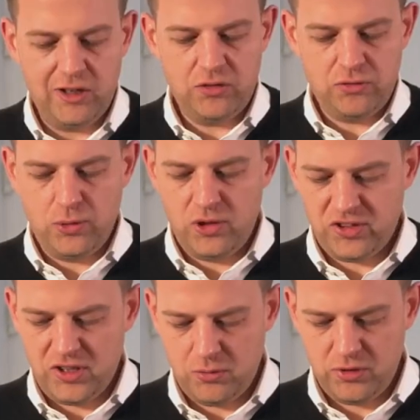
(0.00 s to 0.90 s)
Of
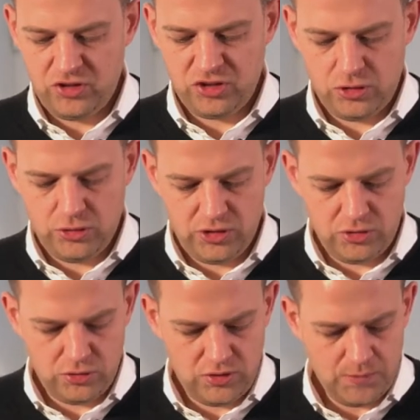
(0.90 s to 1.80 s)
course, I want to show
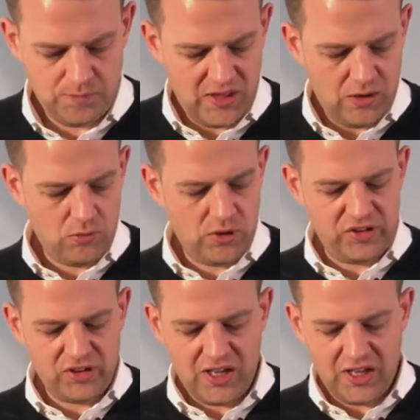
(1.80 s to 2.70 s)
you
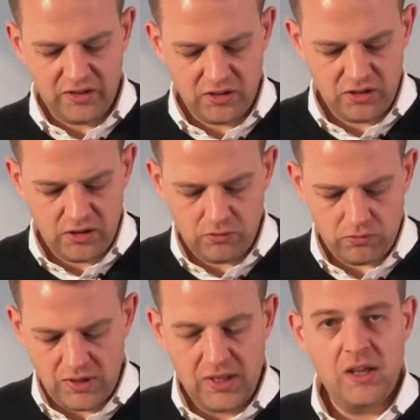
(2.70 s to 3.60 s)
what's
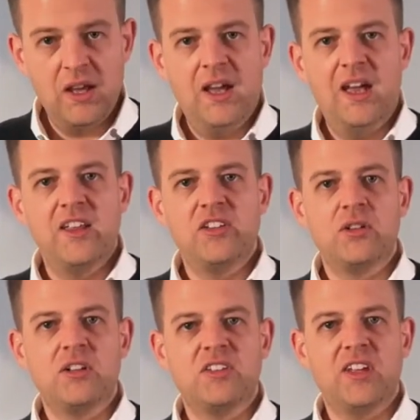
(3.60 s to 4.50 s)
underneath. As you
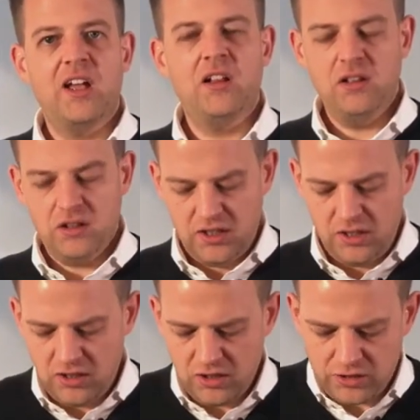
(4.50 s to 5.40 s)
can tell, in
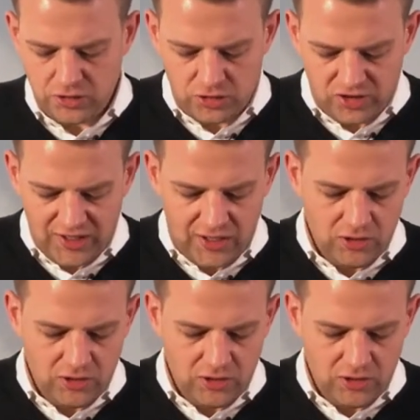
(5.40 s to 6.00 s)
here containing